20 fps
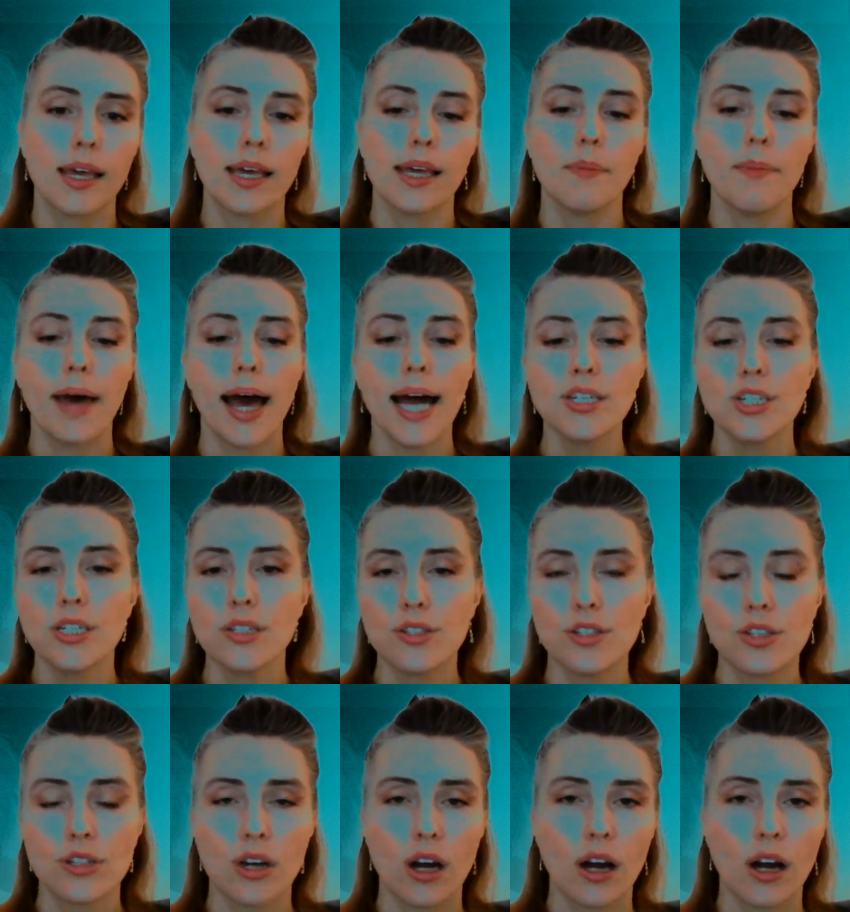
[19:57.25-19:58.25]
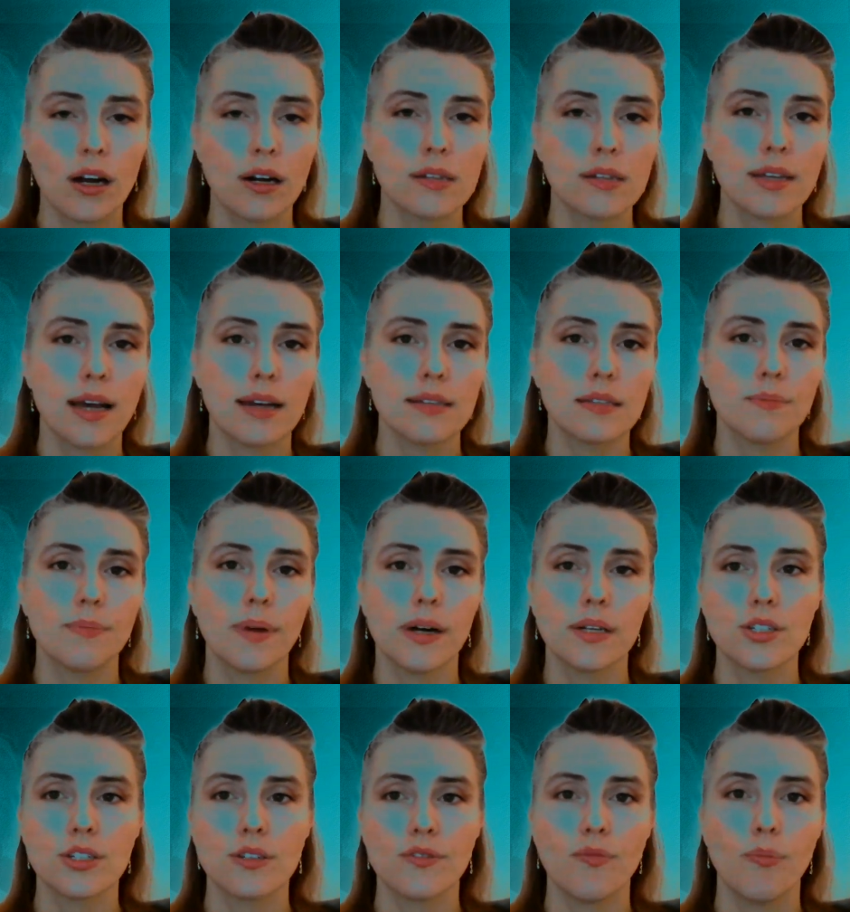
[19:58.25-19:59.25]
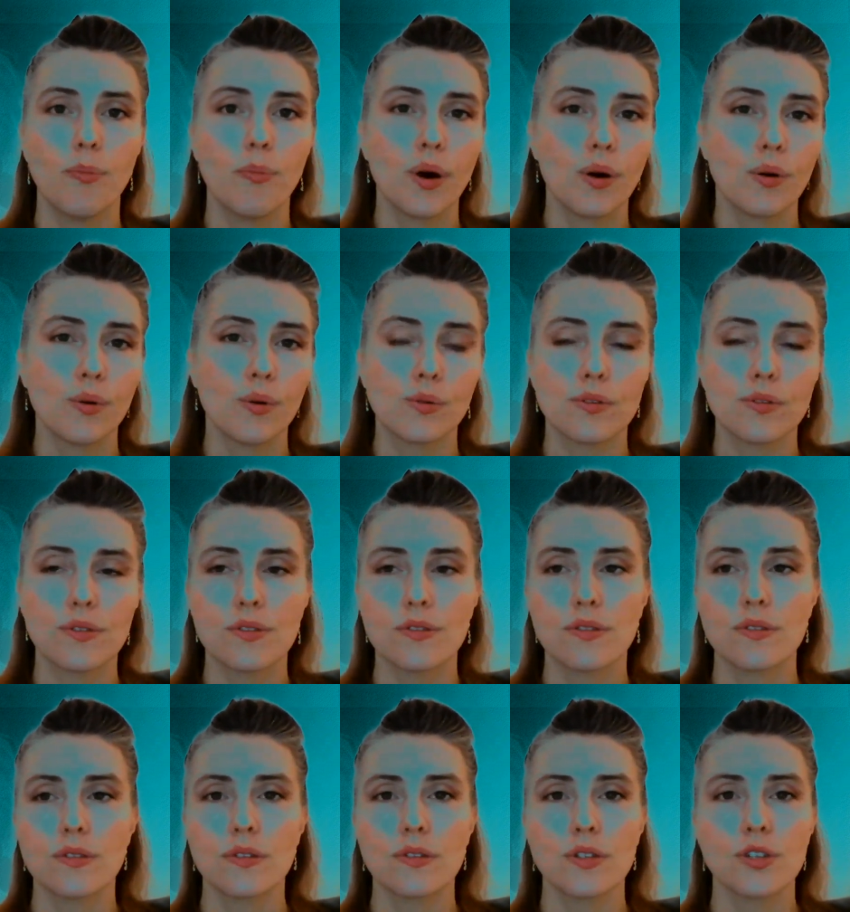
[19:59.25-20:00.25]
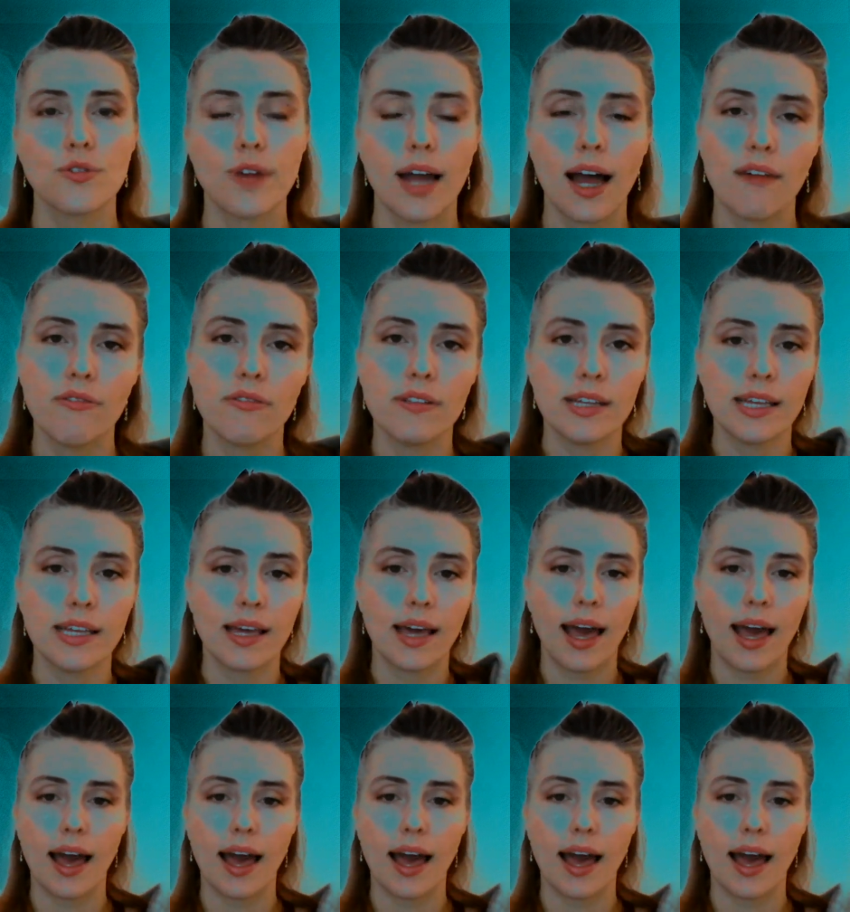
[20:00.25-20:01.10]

Imagine stars as a bunch of boats traveling